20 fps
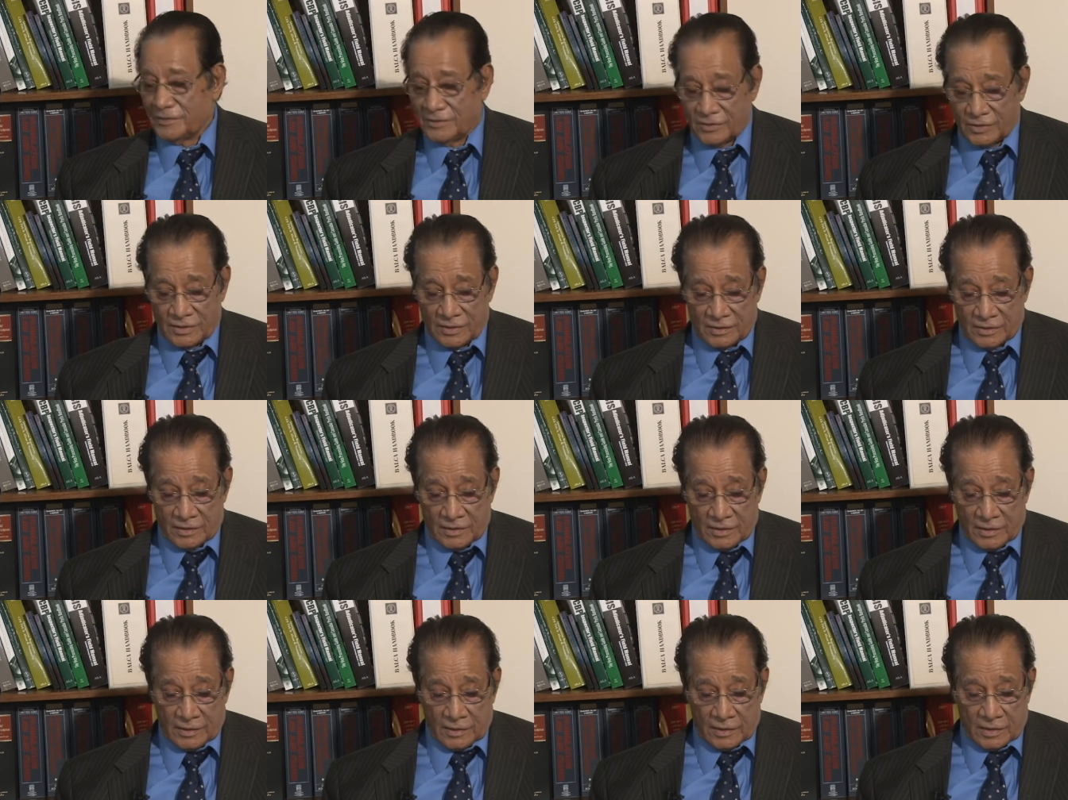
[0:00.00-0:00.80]
Uh,
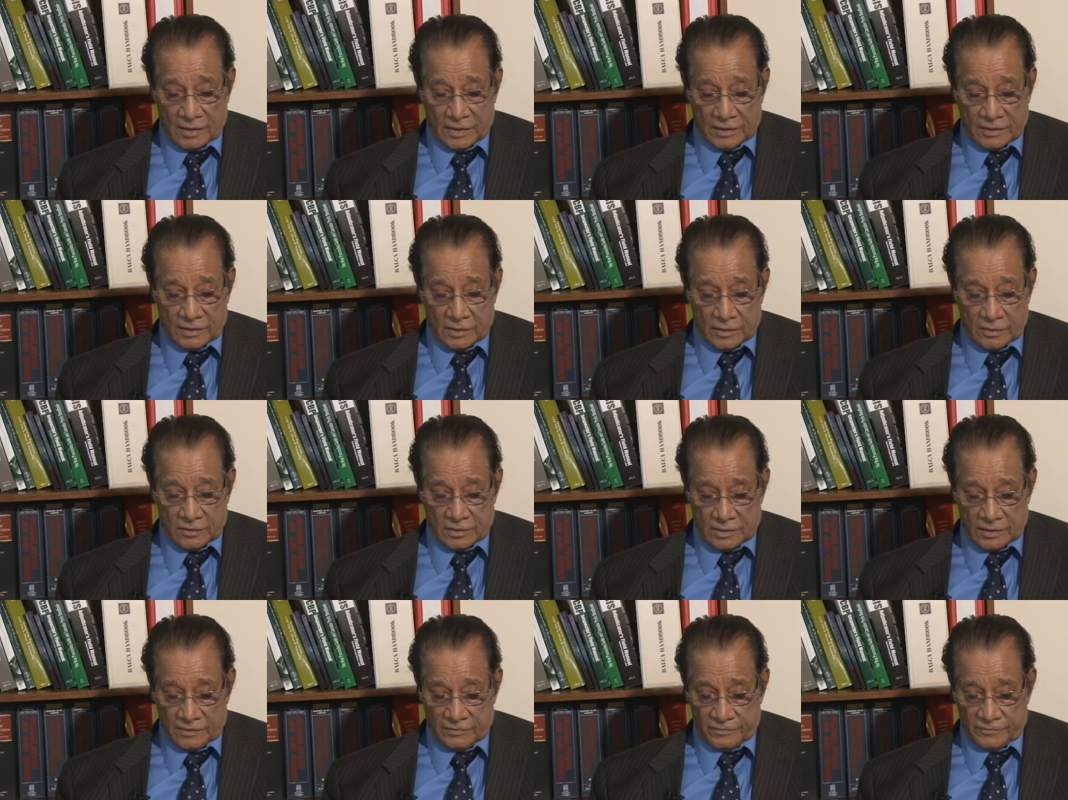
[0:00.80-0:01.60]
all right. Now,
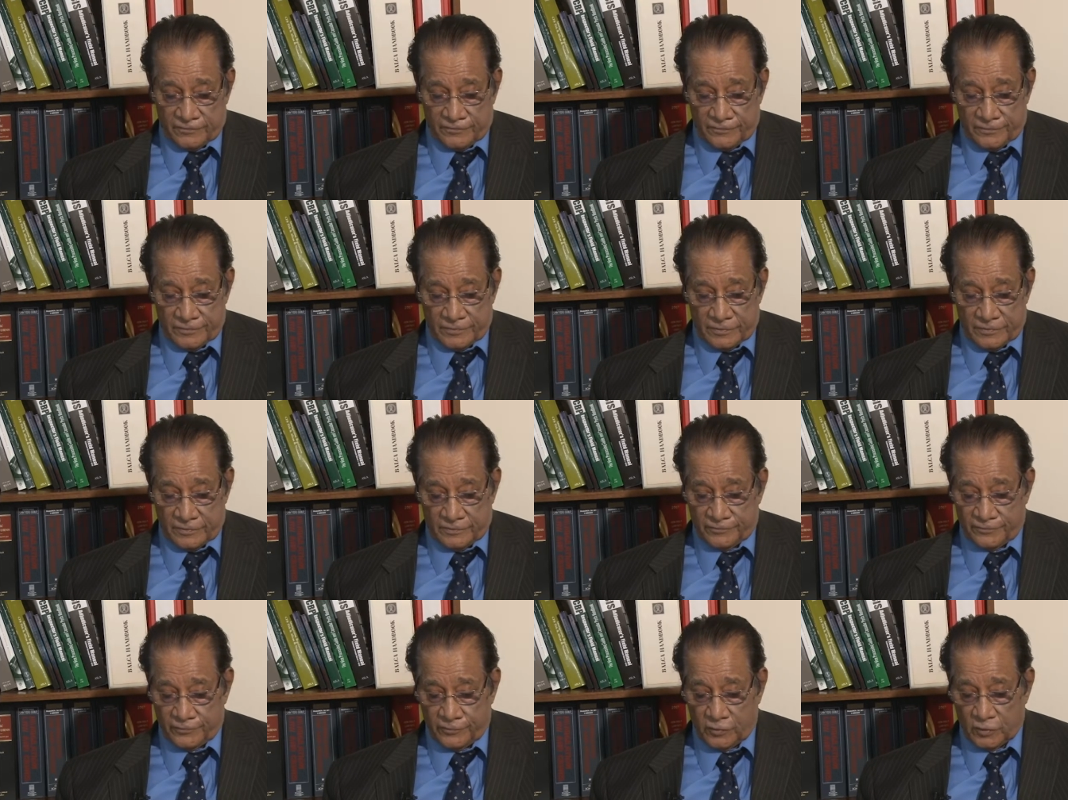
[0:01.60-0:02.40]
the
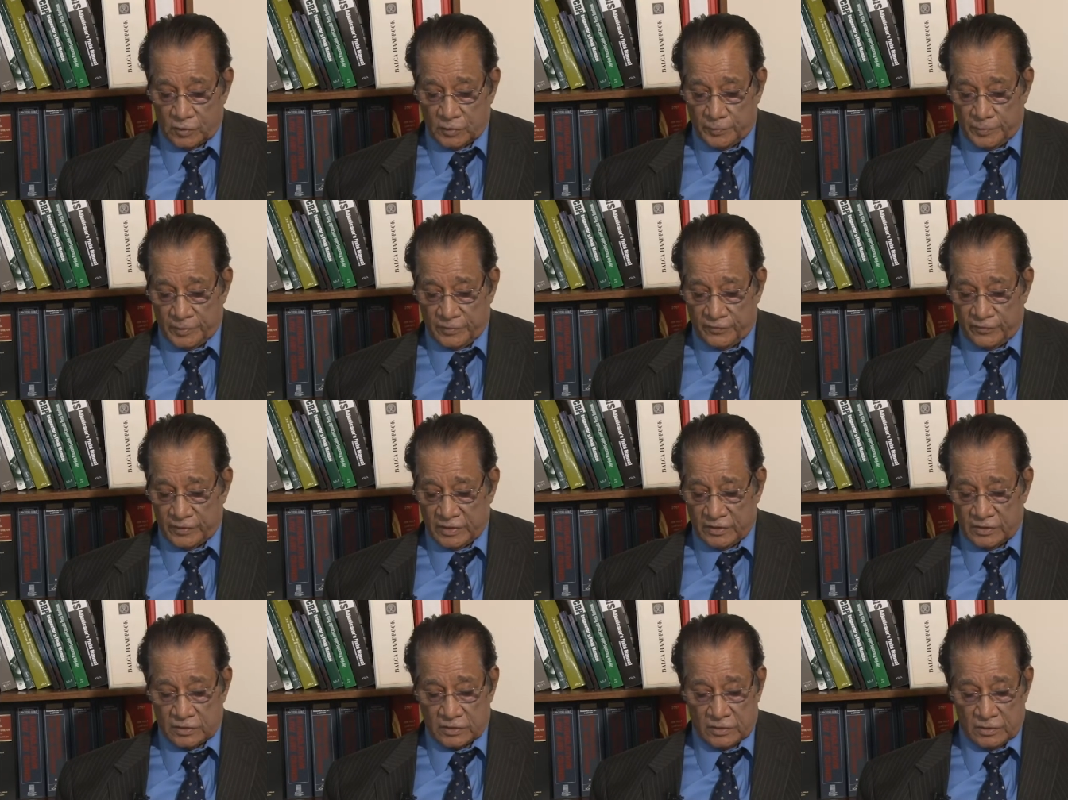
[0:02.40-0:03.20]
fourth
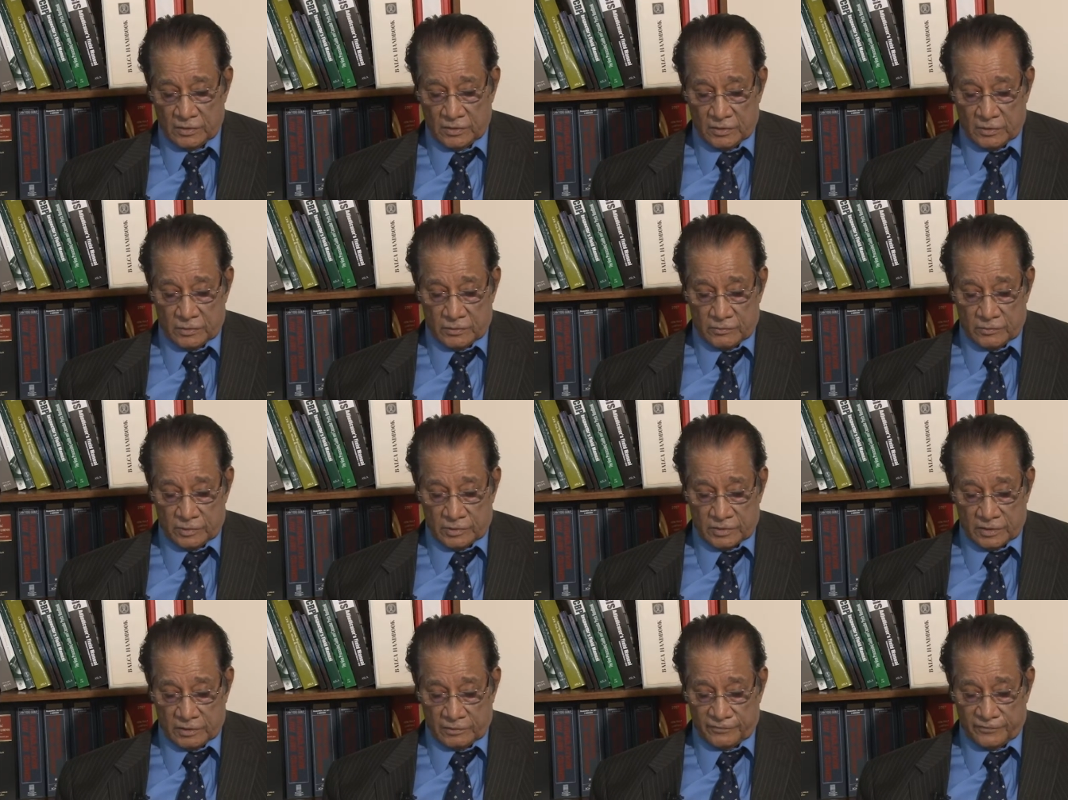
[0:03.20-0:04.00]
preference
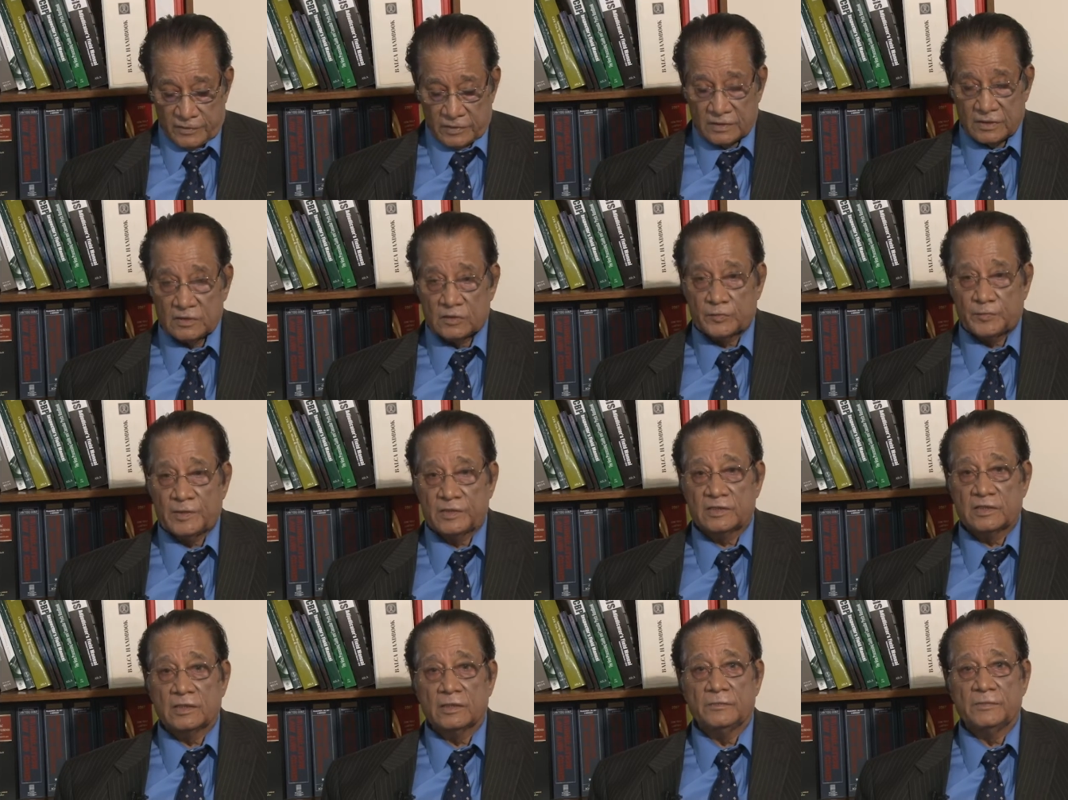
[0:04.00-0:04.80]
which are for the
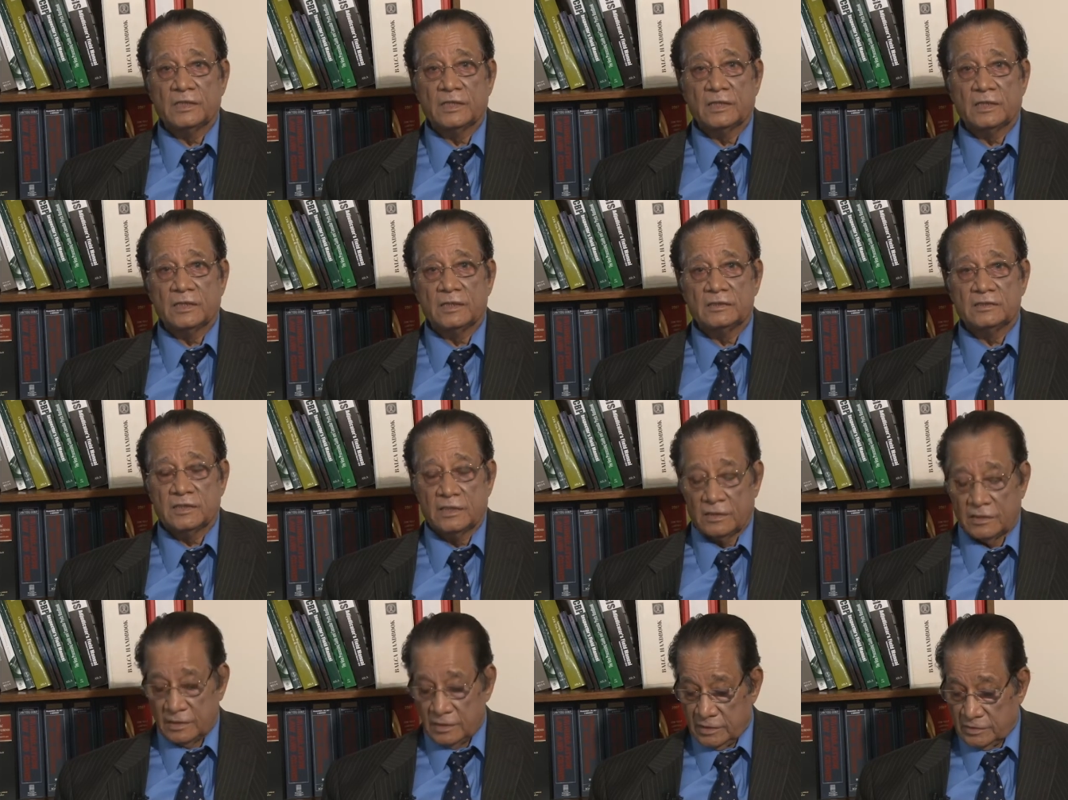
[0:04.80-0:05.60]
special immigrants
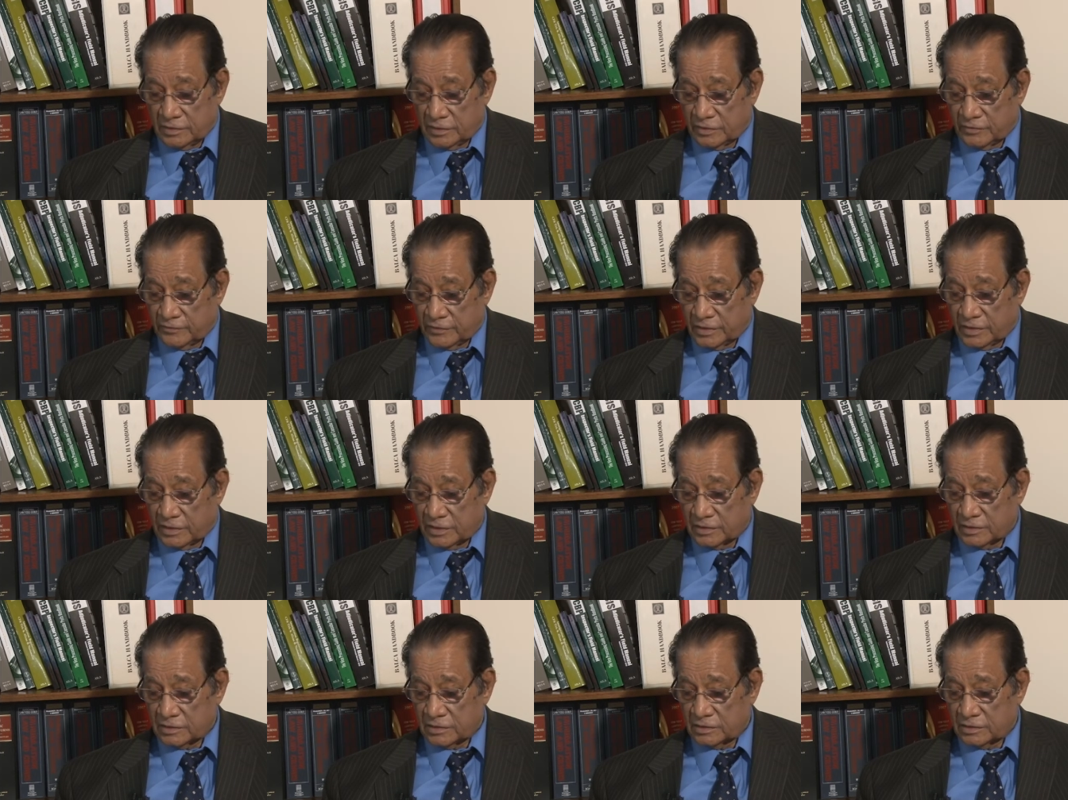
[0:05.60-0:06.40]
and religious
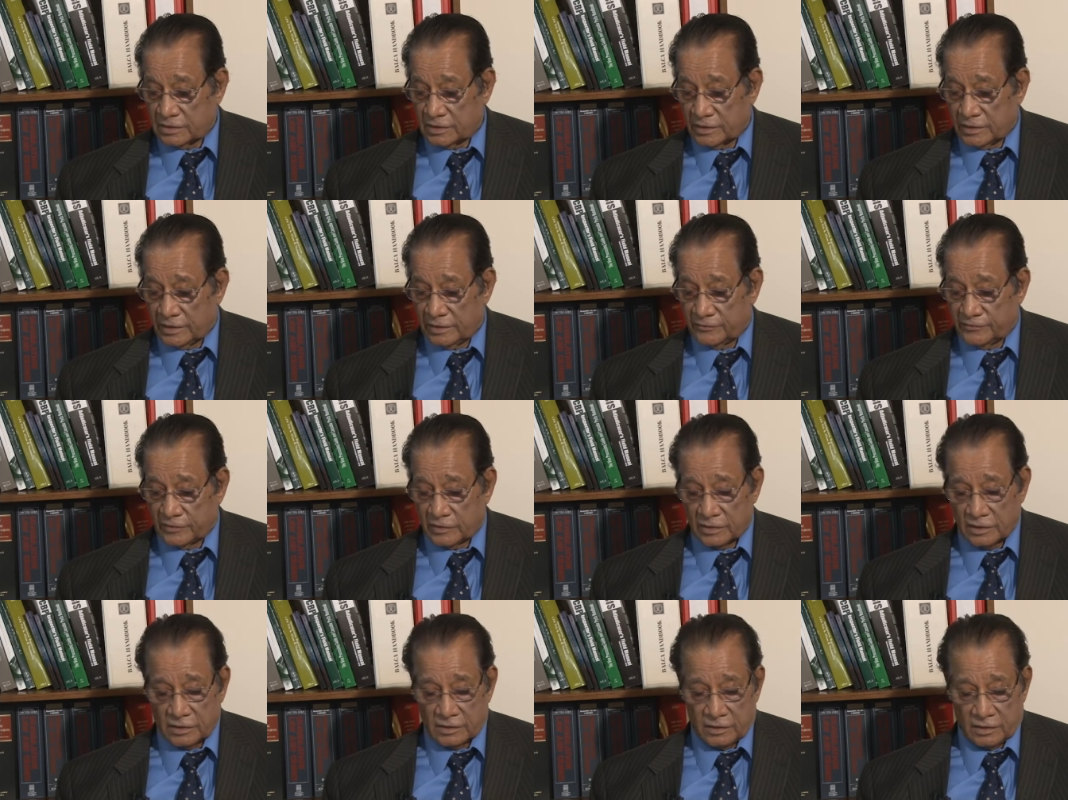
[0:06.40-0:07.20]
workers is current
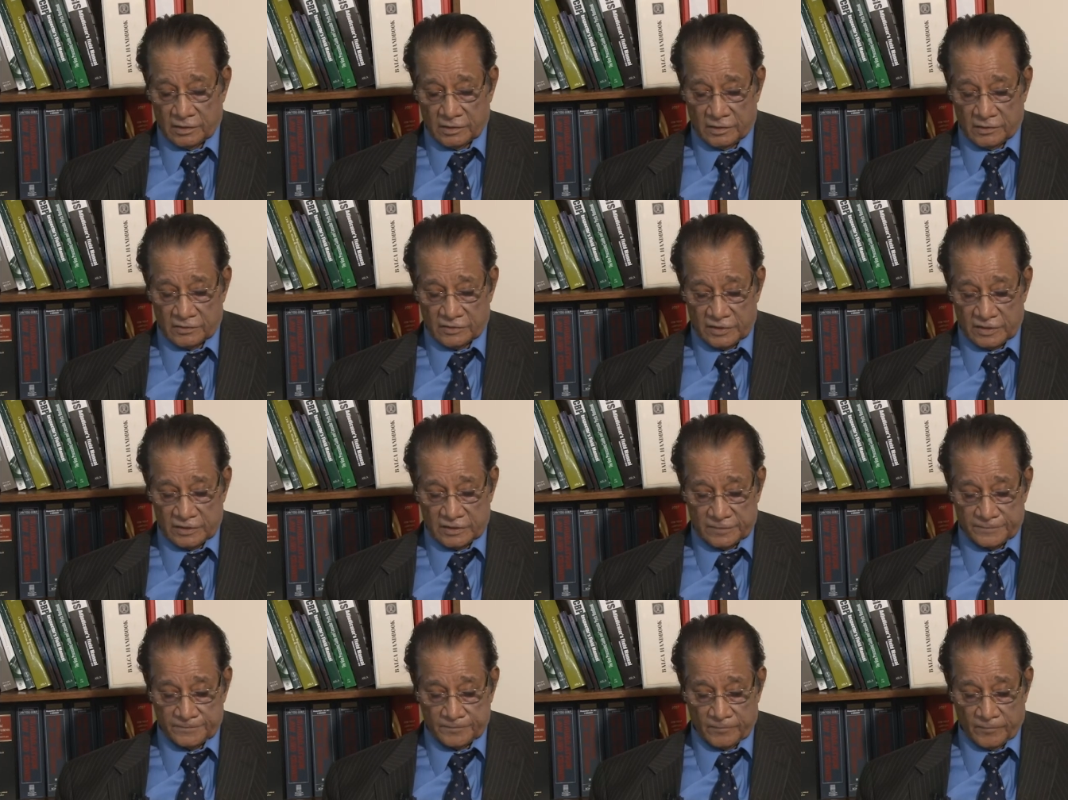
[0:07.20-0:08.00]
for all the
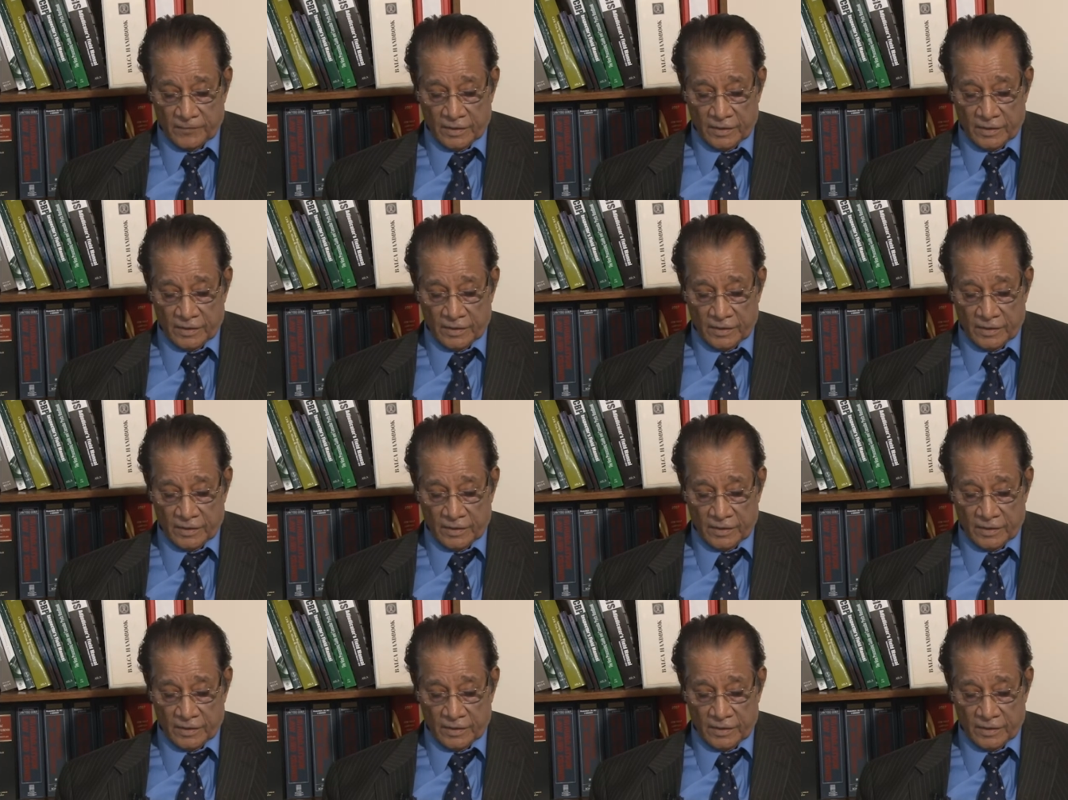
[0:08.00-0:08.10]
countries